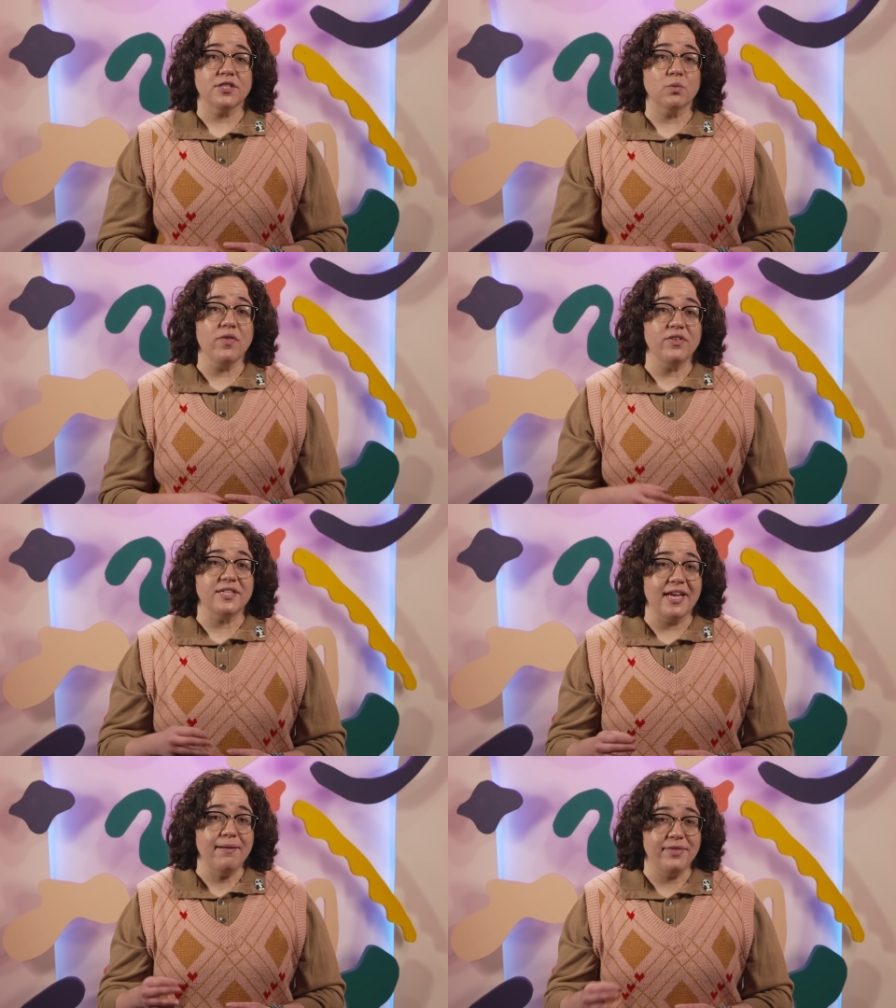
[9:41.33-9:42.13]
So when the
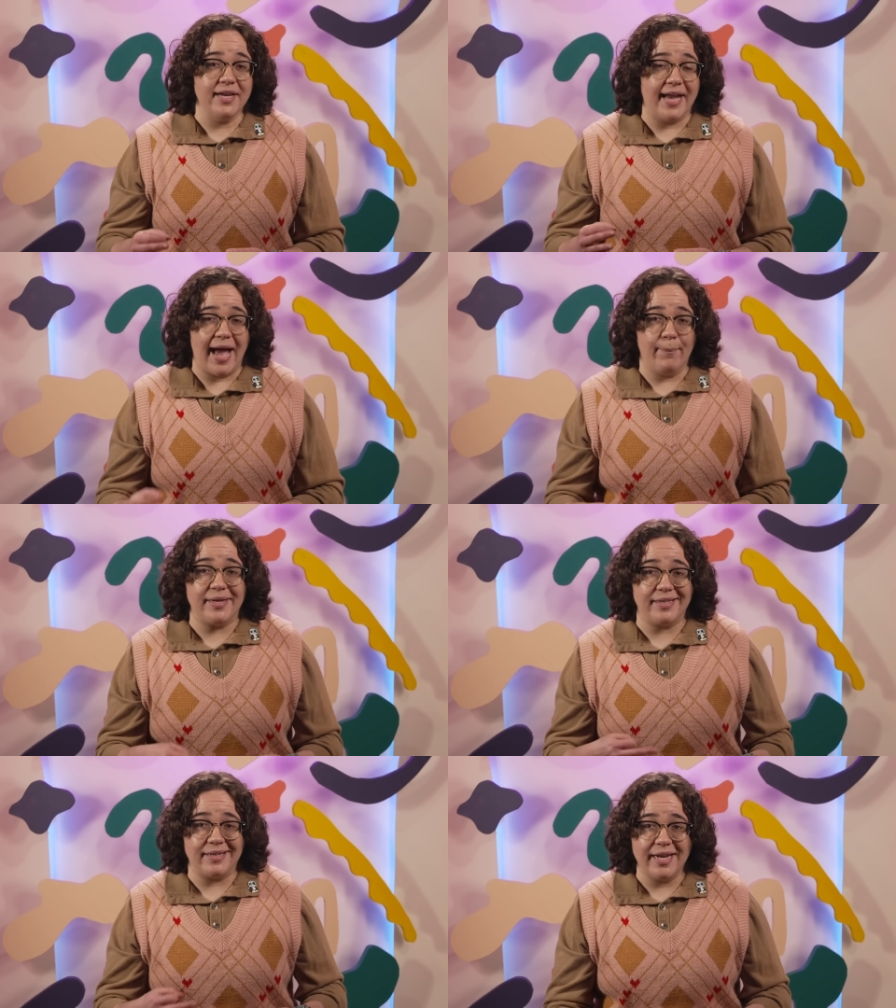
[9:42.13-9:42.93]
same thing
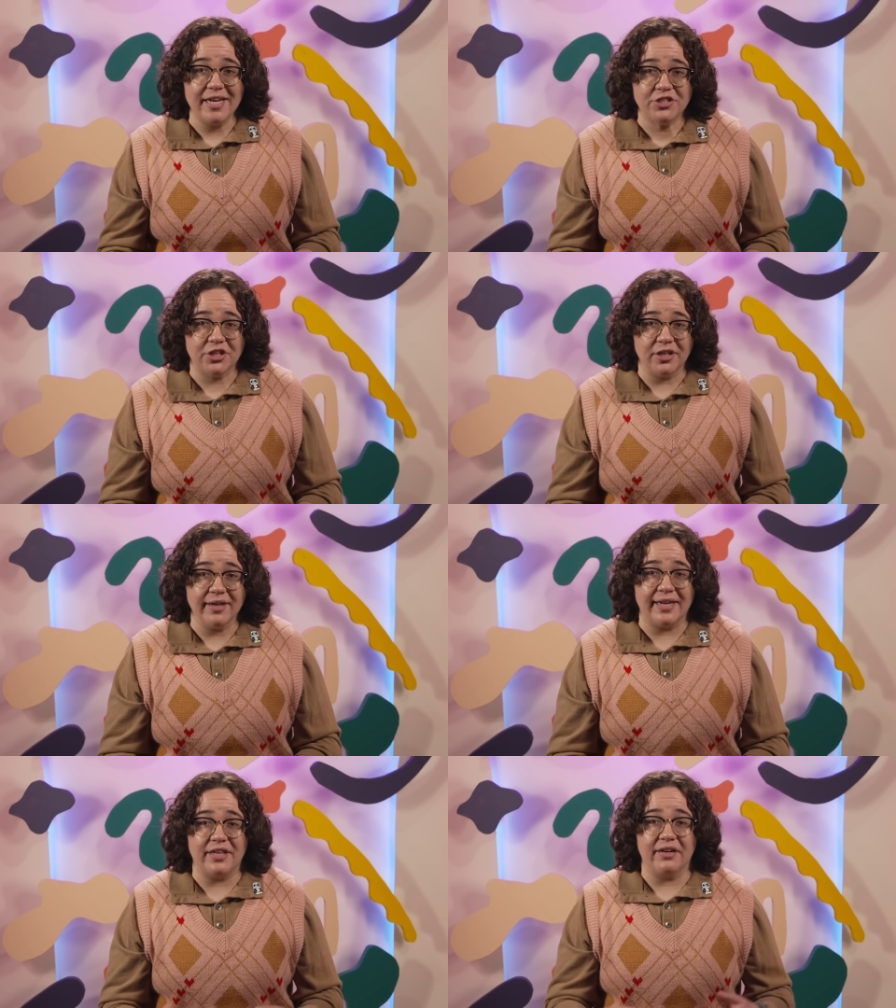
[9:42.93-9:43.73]
happened in nature
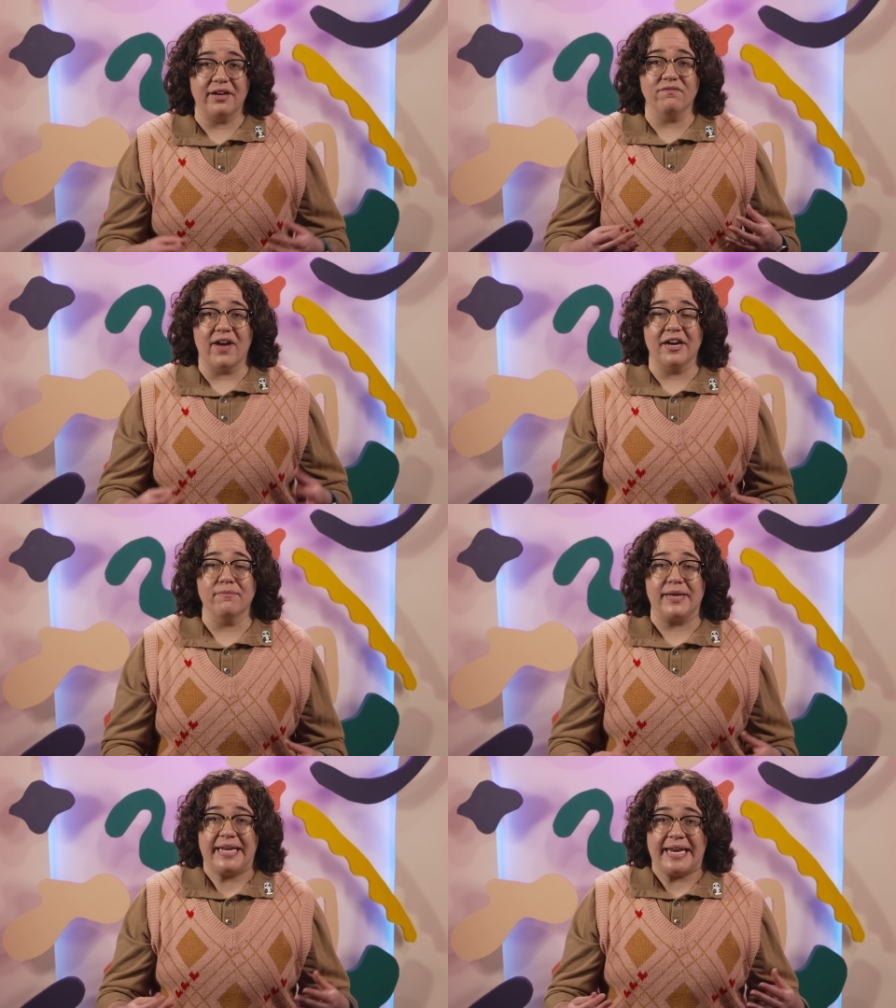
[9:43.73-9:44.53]
and their
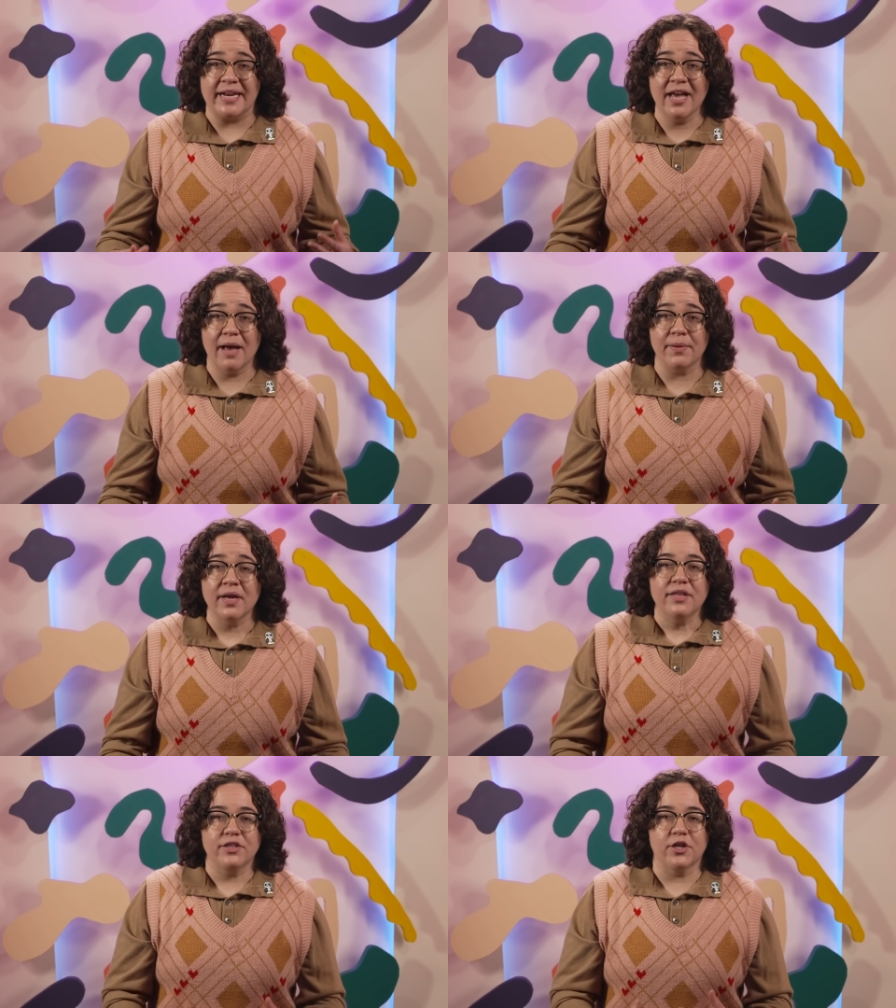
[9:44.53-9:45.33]
environment heated up,
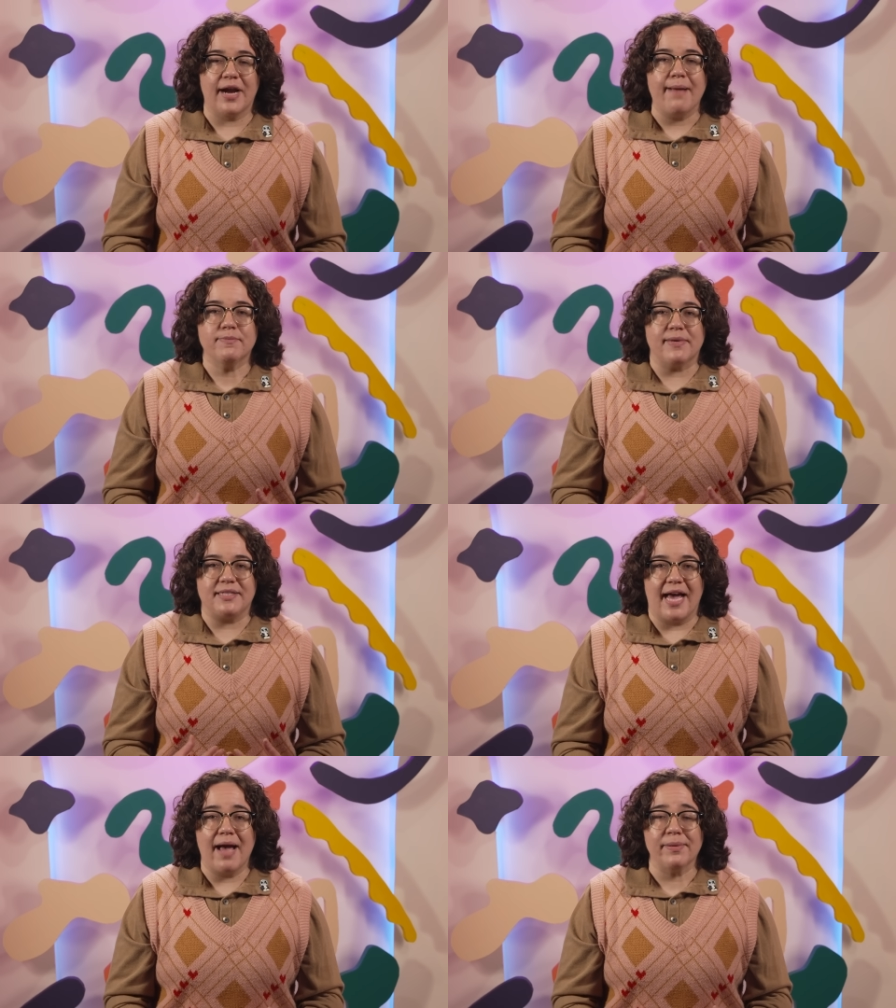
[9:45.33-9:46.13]
the crab's
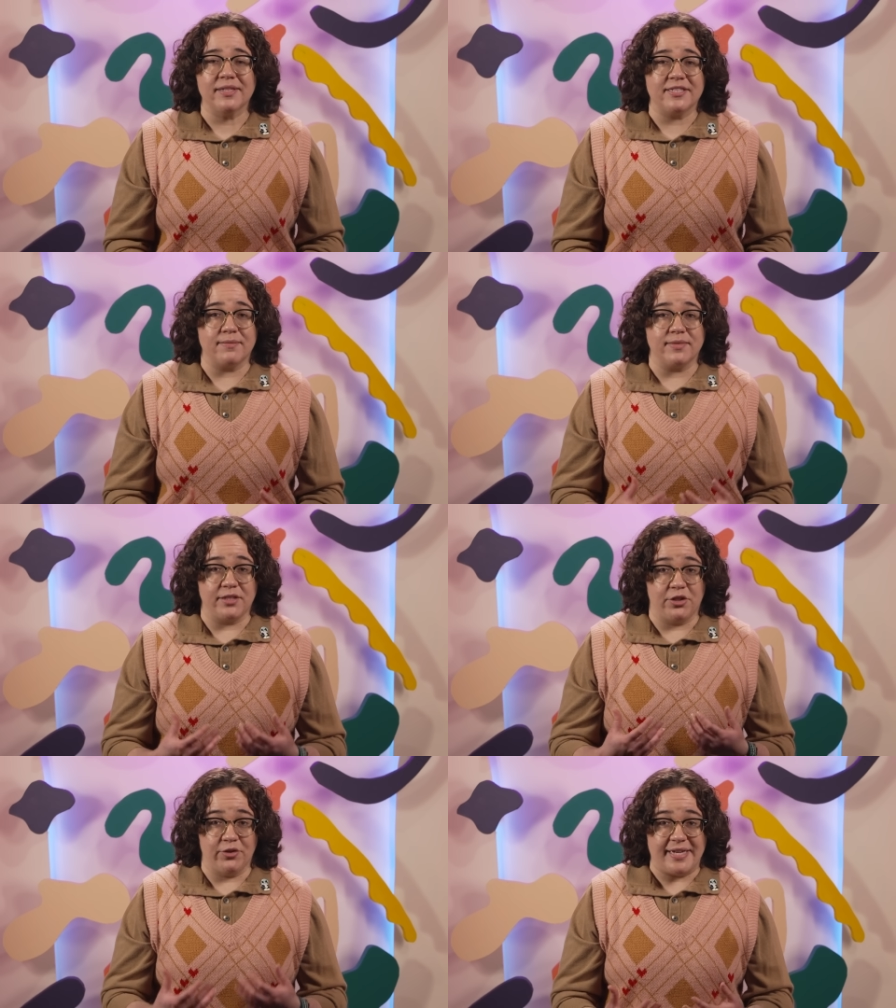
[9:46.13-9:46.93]
metabolisms
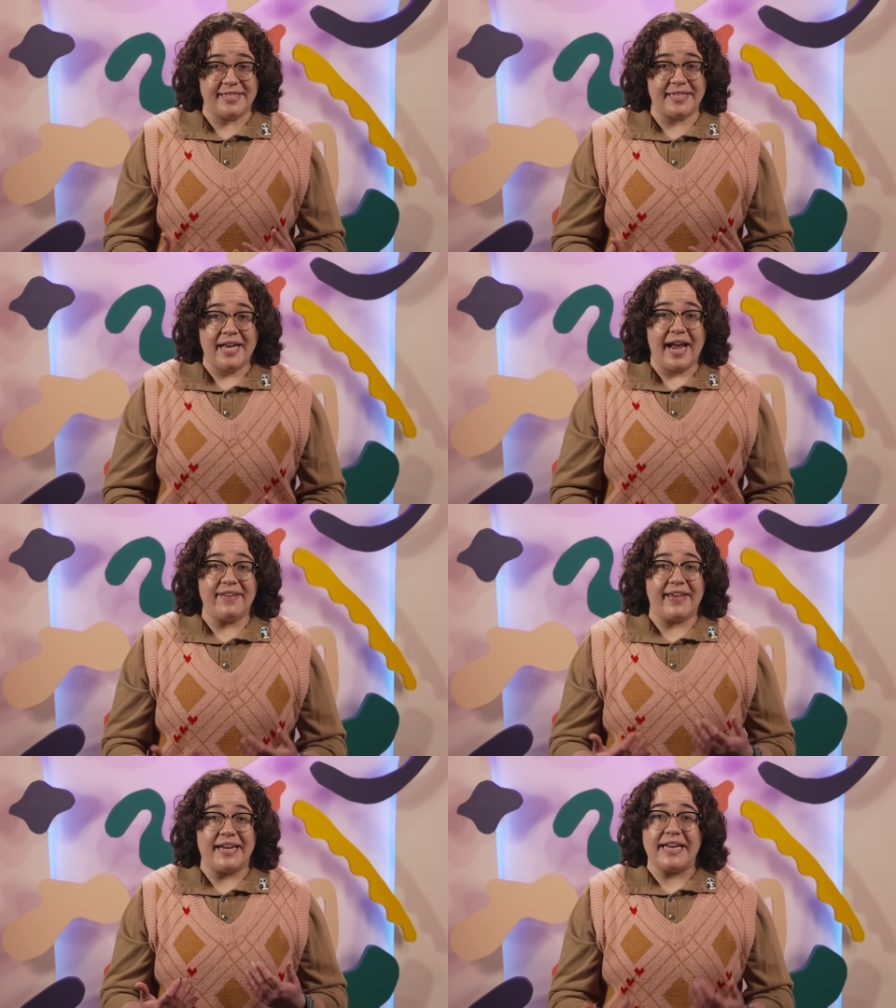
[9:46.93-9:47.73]
increased
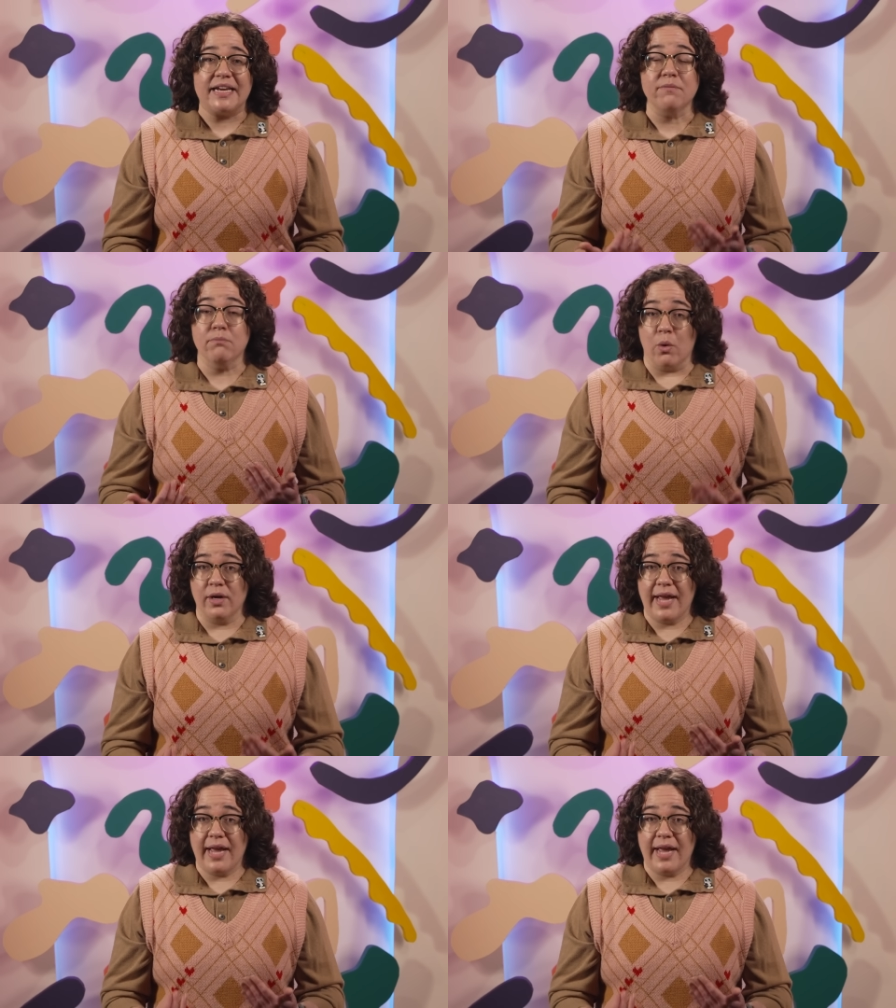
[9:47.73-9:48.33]
and they needed more